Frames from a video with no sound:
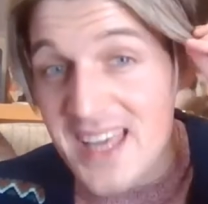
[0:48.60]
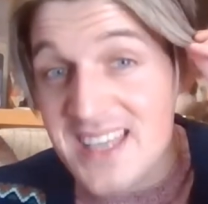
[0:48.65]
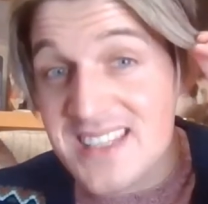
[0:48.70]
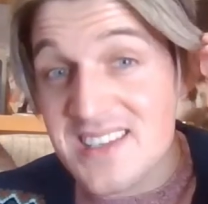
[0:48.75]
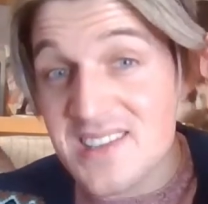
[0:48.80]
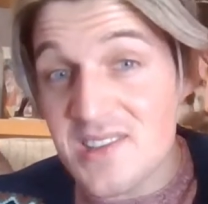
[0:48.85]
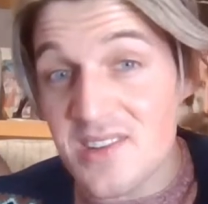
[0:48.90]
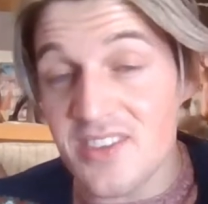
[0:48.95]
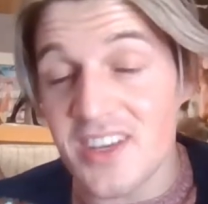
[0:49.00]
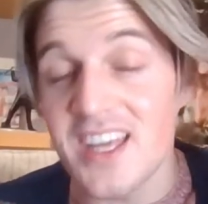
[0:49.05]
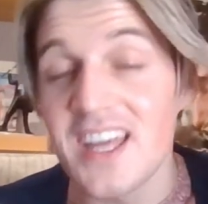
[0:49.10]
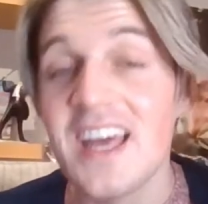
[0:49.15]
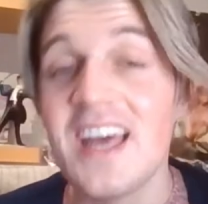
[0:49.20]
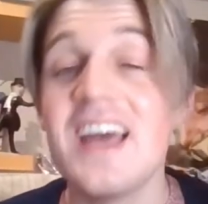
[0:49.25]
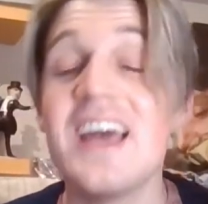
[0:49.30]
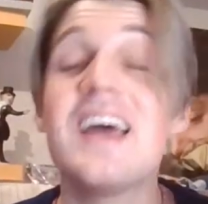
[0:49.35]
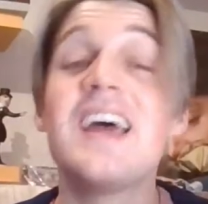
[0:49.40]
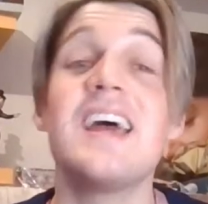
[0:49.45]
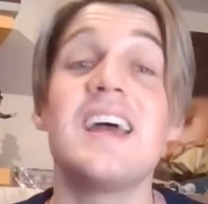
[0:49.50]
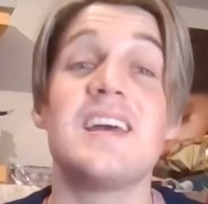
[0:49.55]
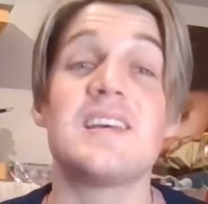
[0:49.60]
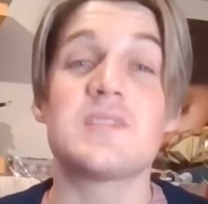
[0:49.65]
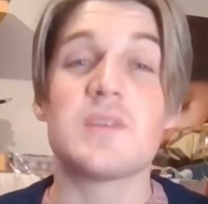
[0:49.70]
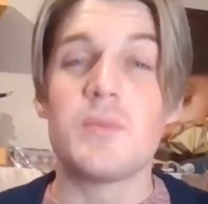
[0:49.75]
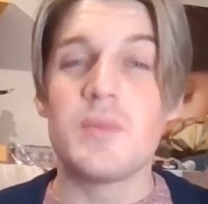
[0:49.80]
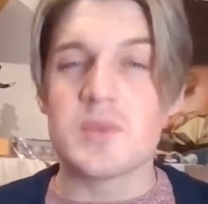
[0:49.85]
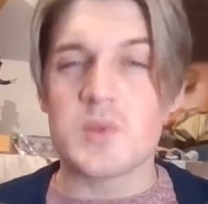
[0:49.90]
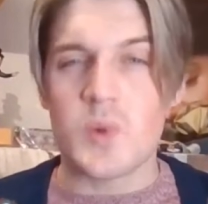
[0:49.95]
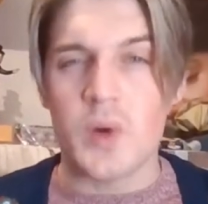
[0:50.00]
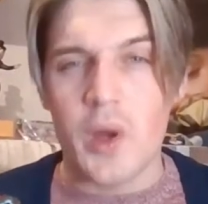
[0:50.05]
places of it. It's
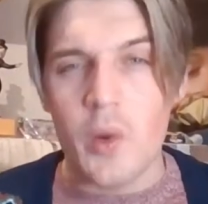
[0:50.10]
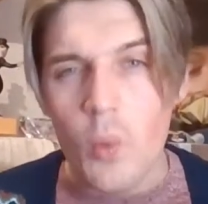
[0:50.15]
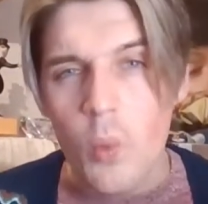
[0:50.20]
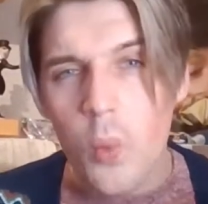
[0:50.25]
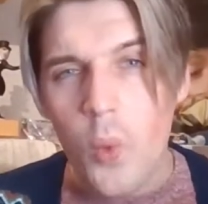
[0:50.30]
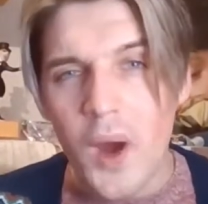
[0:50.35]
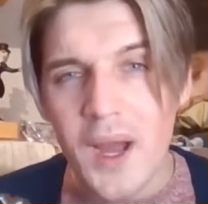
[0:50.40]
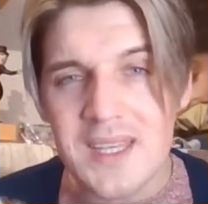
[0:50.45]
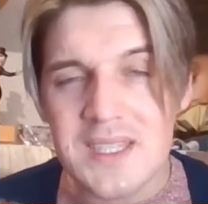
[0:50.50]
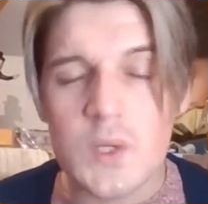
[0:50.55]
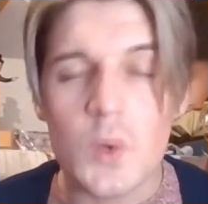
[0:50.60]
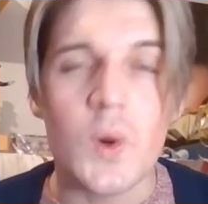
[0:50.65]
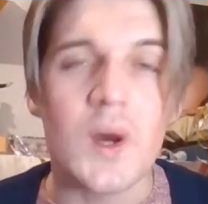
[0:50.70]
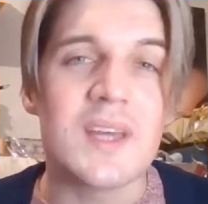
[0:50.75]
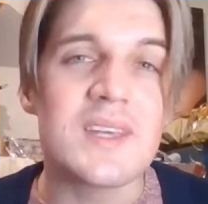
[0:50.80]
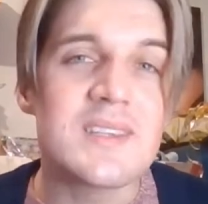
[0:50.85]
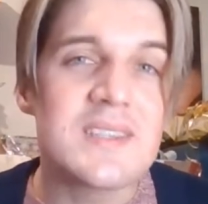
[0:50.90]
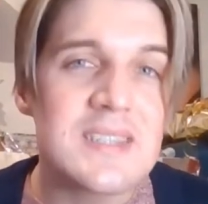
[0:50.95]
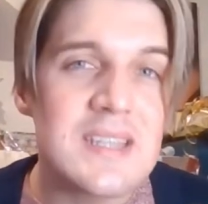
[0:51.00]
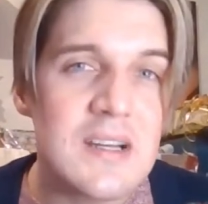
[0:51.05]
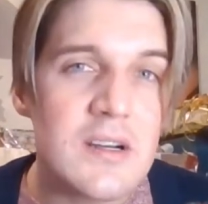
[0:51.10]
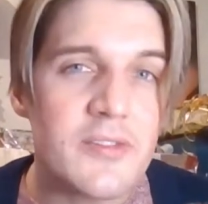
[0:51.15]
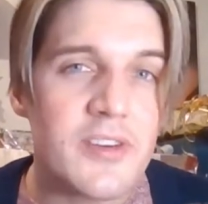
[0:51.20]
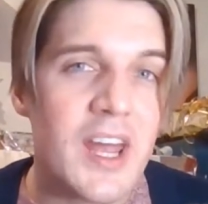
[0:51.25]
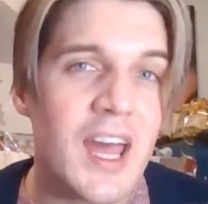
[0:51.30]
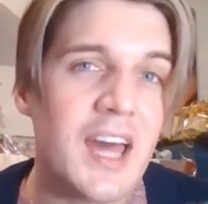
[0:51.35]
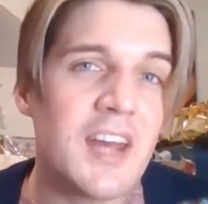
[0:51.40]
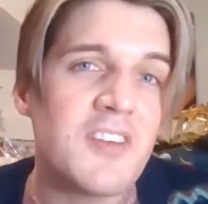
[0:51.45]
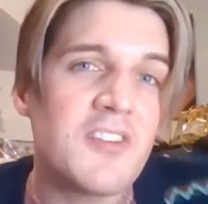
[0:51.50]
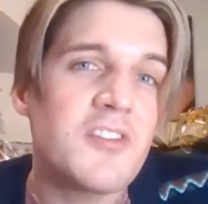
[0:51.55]
almost quite white, quite
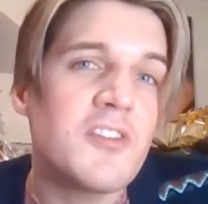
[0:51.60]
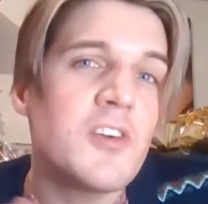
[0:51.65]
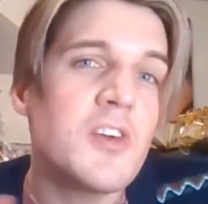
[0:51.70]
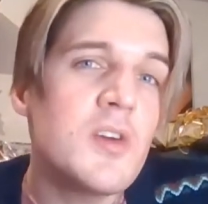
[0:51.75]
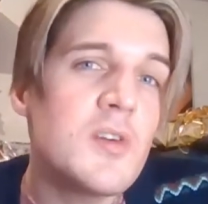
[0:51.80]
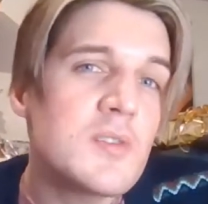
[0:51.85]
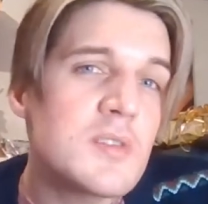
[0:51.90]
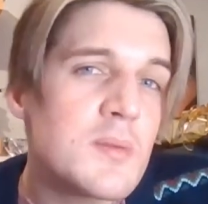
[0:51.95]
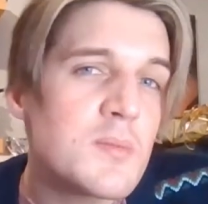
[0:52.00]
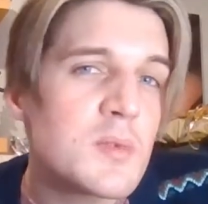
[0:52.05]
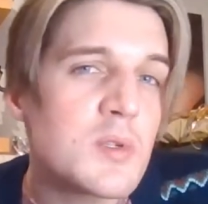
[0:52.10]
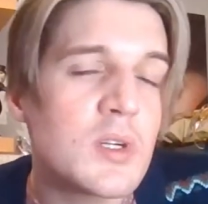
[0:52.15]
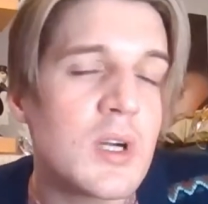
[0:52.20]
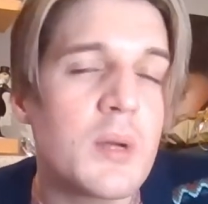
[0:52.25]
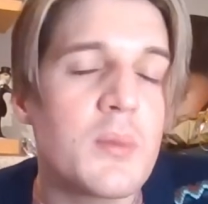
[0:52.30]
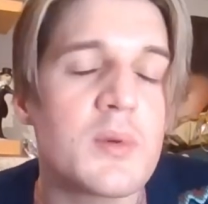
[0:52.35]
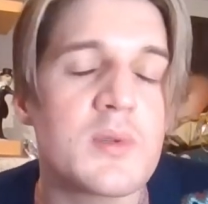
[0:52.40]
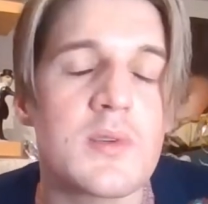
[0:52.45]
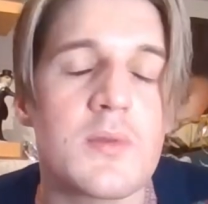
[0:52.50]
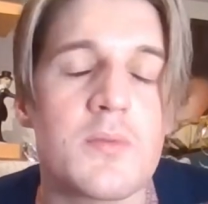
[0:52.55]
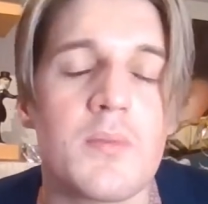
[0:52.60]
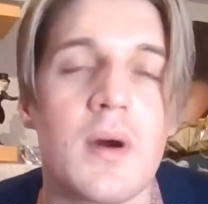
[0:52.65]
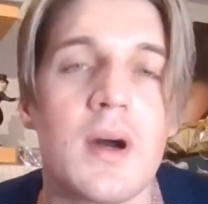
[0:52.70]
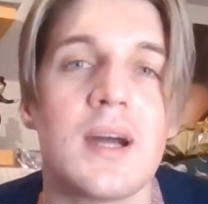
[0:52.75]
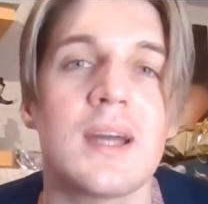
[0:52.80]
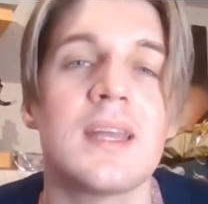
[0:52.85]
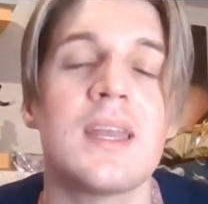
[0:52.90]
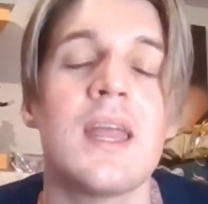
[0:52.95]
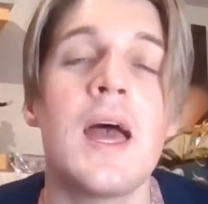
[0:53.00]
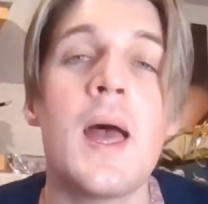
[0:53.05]
silvery. I had a few subscribers of
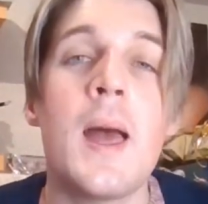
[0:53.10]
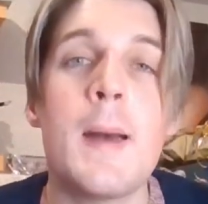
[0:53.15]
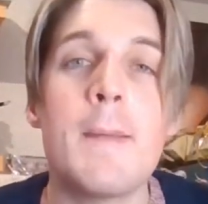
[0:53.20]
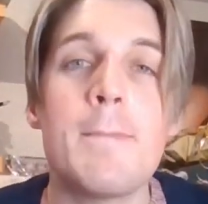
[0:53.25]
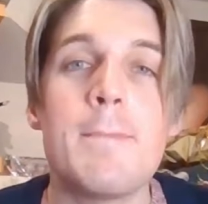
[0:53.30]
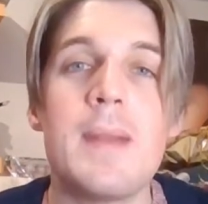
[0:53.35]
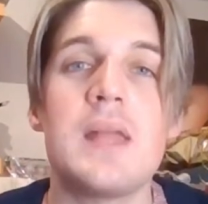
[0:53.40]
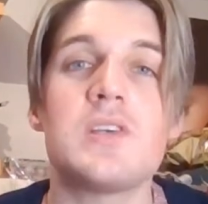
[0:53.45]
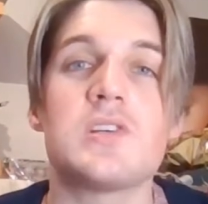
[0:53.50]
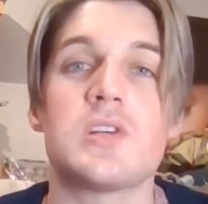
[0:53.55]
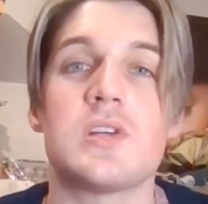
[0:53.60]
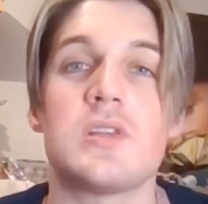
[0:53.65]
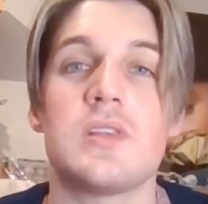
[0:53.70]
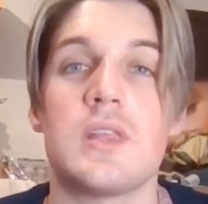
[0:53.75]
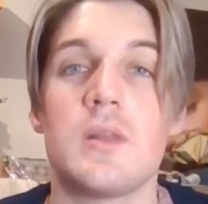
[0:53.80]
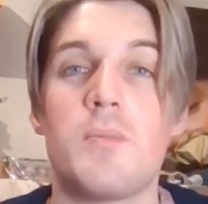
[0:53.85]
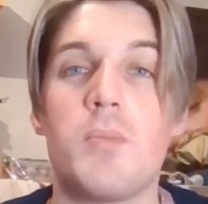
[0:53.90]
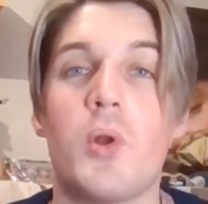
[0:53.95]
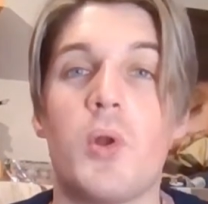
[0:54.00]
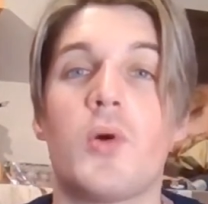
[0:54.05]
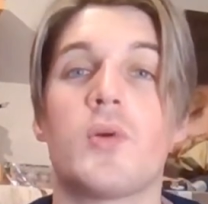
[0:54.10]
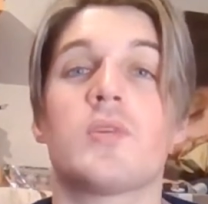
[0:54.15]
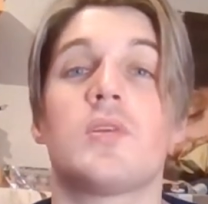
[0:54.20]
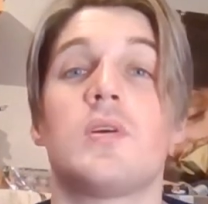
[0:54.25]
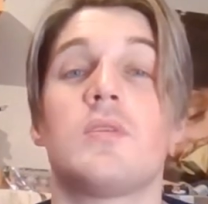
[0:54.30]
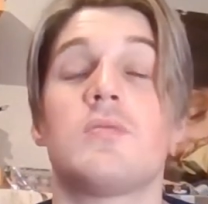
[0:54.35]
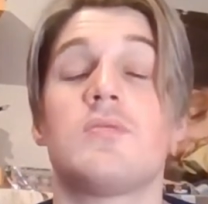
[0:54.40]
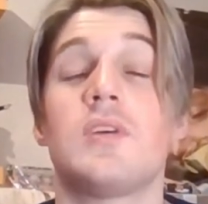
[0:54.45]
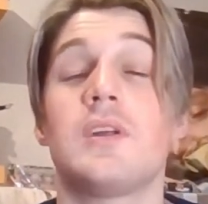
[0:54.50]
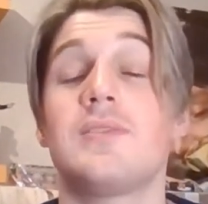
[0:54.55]
mine mention that the blonde
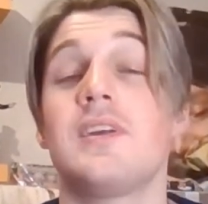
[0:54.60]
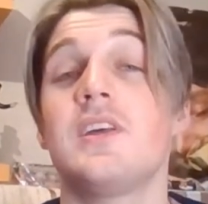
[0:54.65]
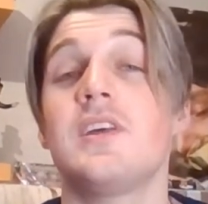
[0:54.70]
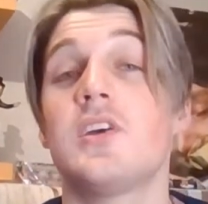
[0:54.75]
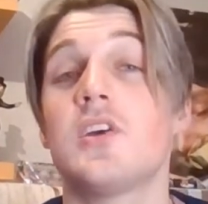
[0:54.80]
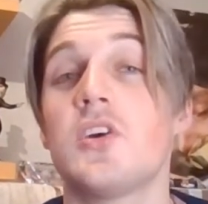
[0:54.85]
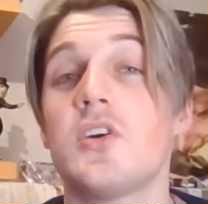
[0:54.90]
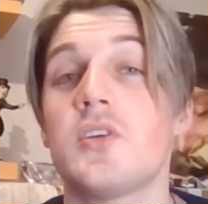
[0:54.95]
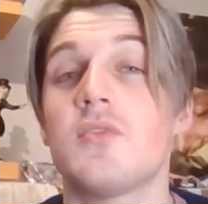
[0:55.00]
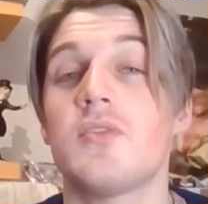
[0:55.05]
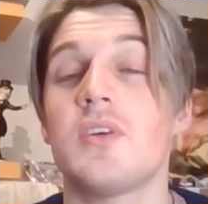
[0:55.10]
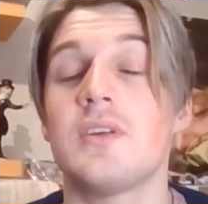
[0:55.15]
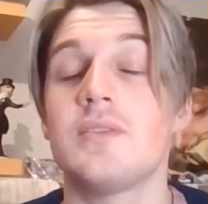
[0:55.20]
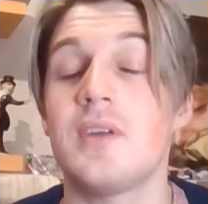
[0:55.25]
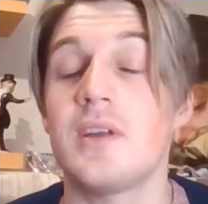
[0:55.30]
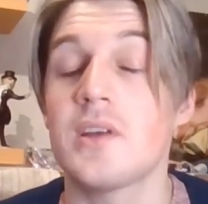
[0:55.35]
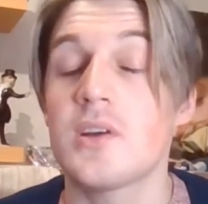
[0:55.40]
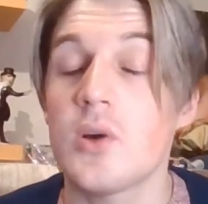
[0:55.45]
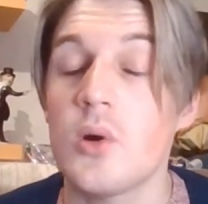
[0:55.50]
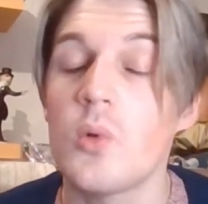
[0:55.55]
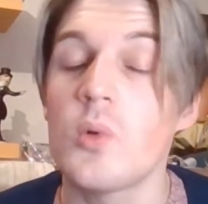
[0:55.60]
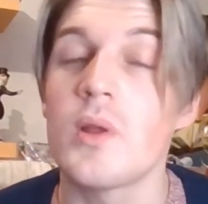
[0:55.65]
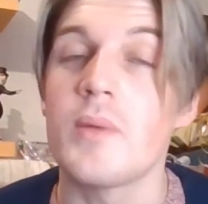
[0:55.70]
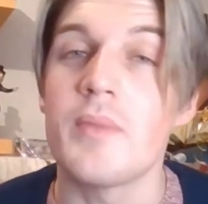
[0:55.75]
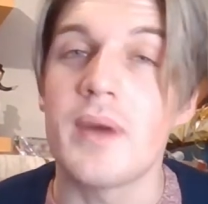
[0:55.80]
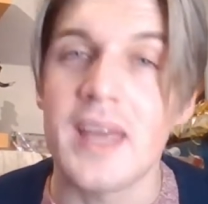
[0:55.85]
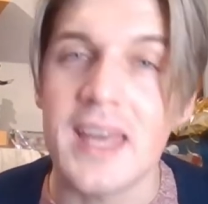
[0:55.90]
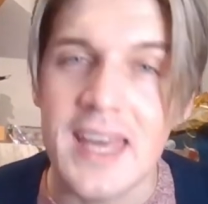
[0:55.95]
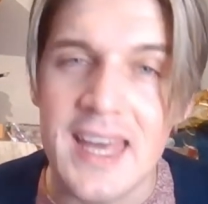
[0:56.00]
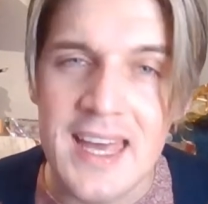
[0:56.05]
looked really, really good and really, really cool in
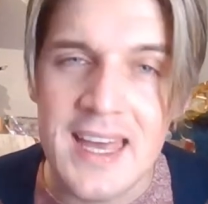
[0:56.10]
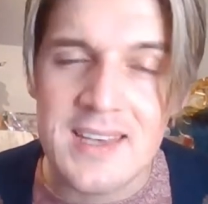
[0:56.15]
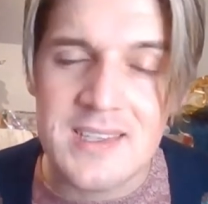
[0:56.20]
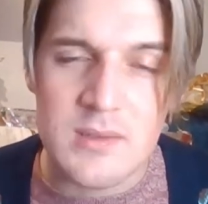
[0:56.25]
my hair.